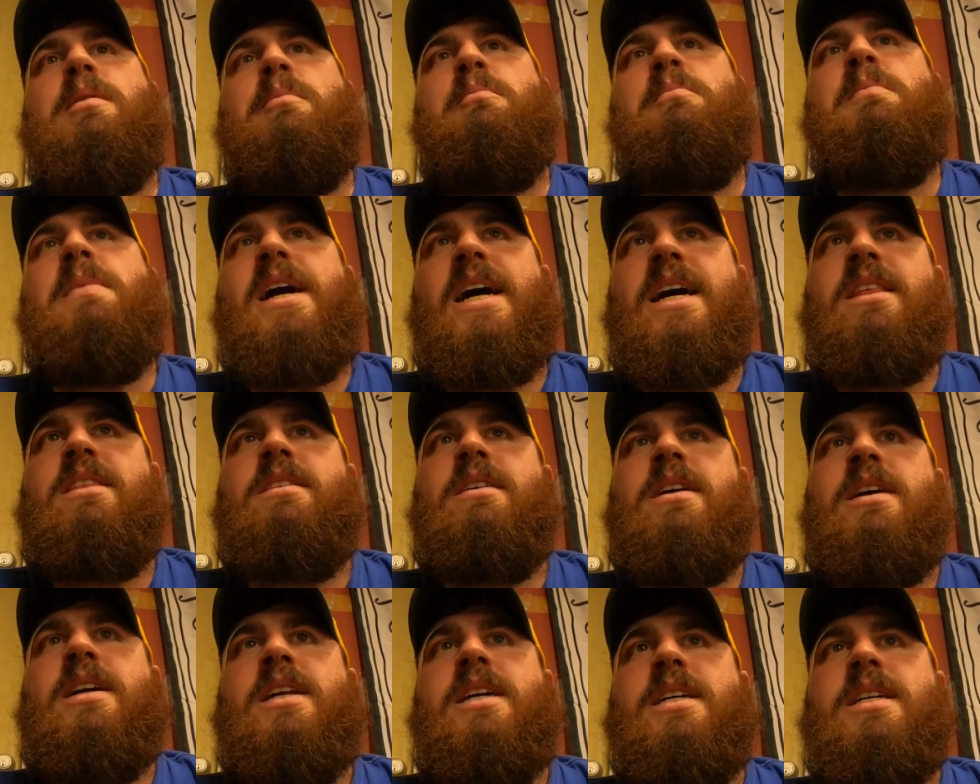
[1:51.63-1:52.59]
my
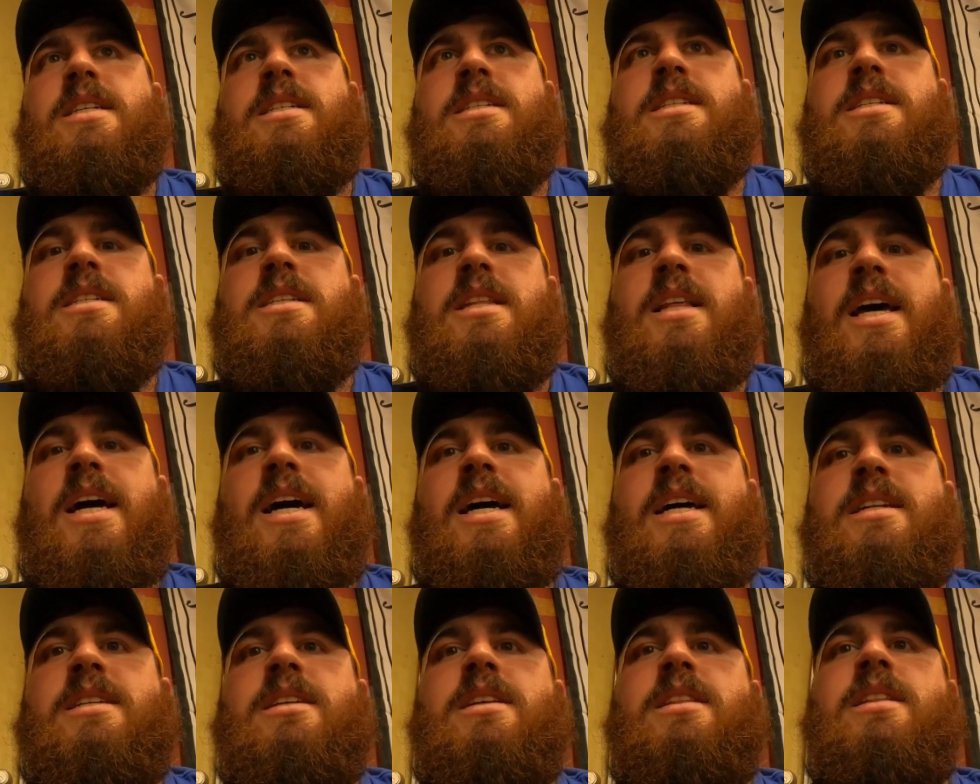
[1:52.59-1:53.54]
thought is
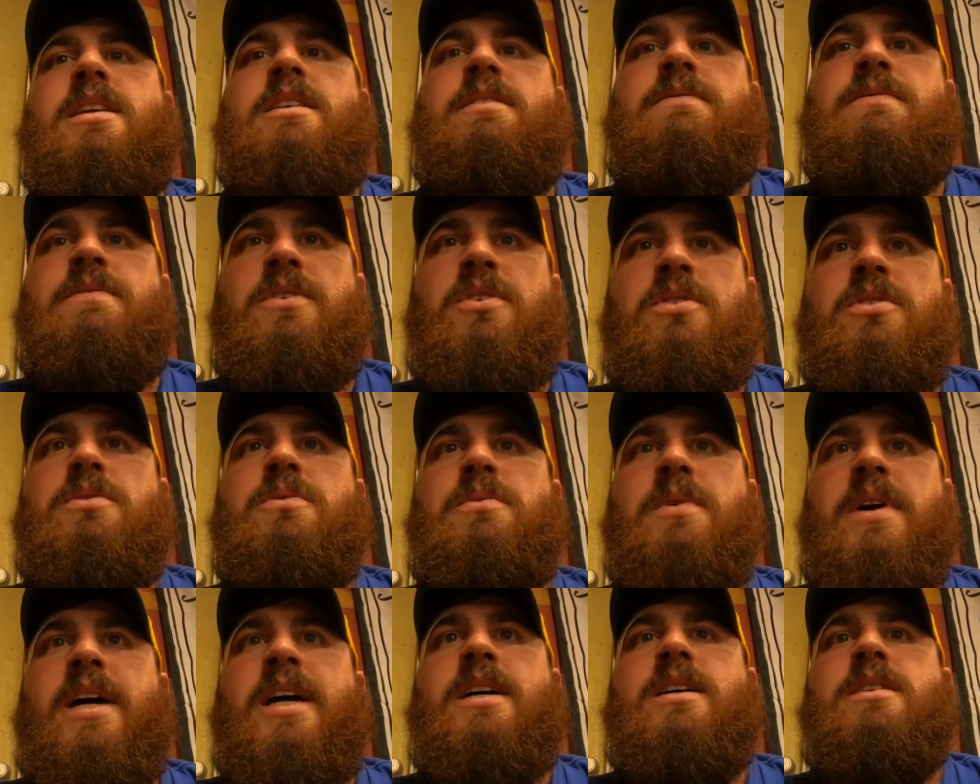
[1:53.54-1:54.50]
that the fuel
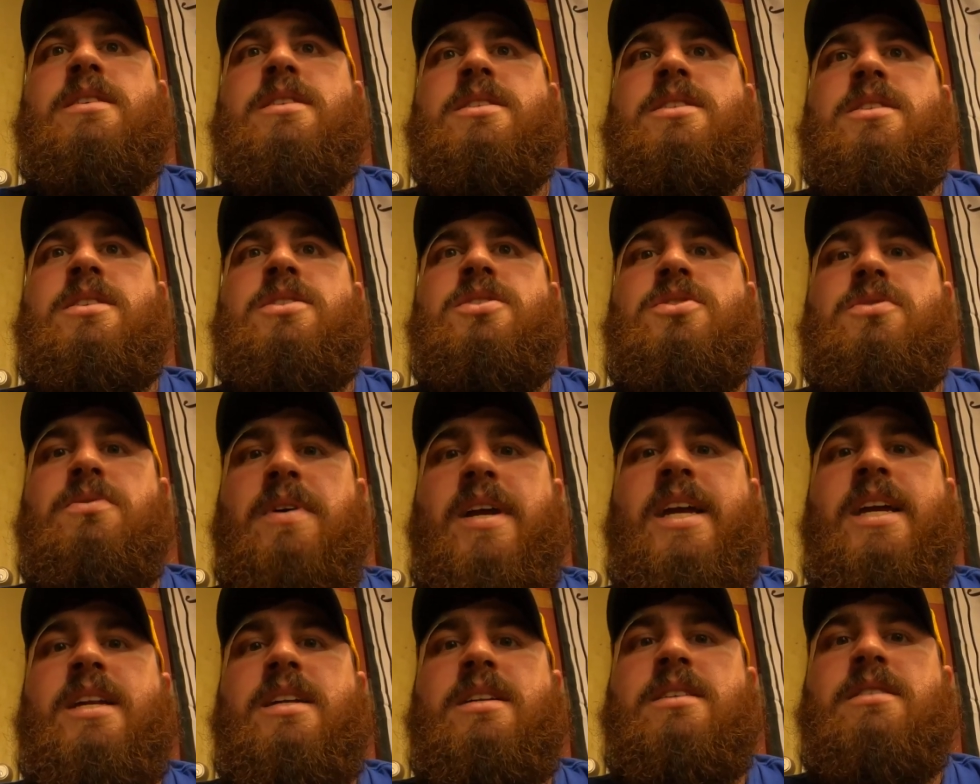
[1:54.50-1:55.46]
rails
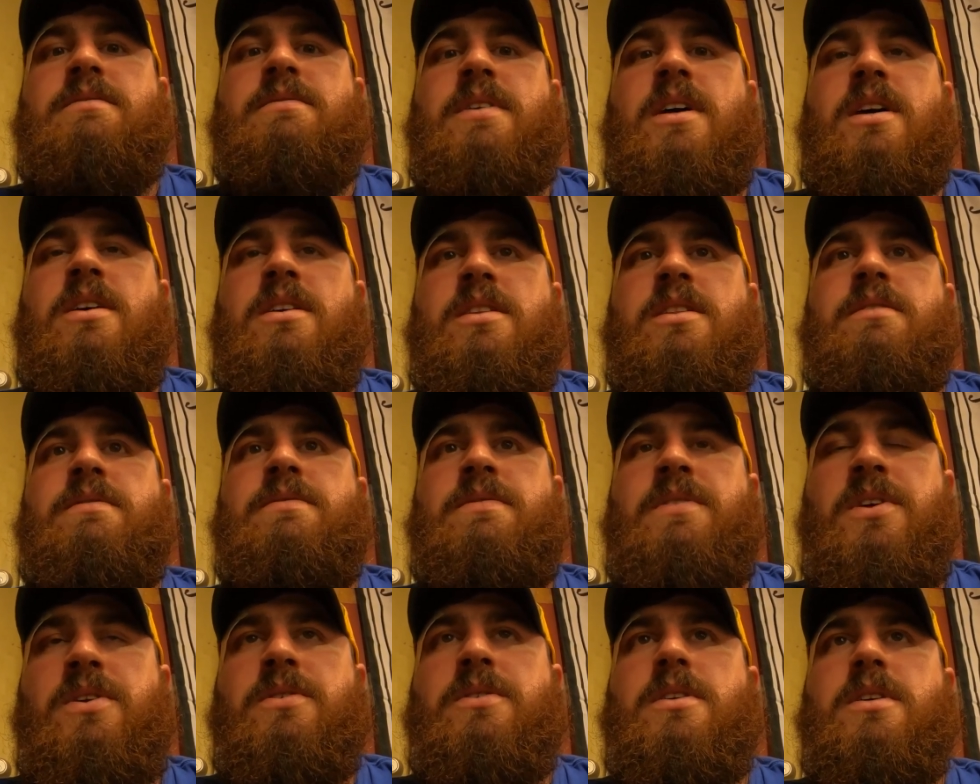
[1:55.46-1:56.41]
drained of all the
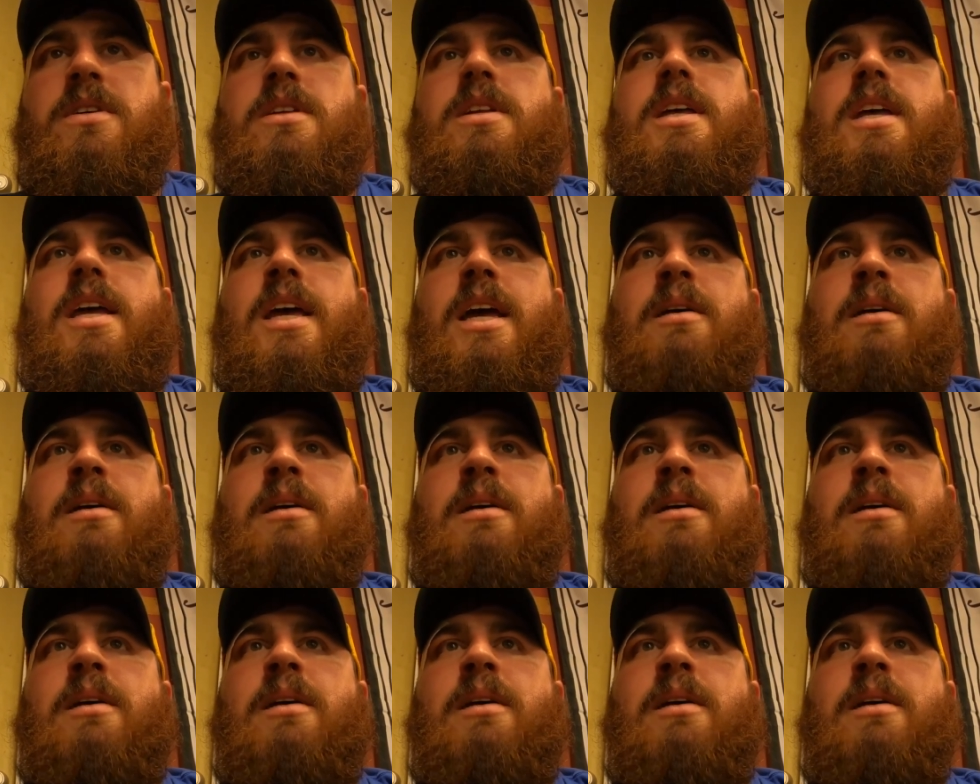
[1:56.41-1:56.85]
fuel,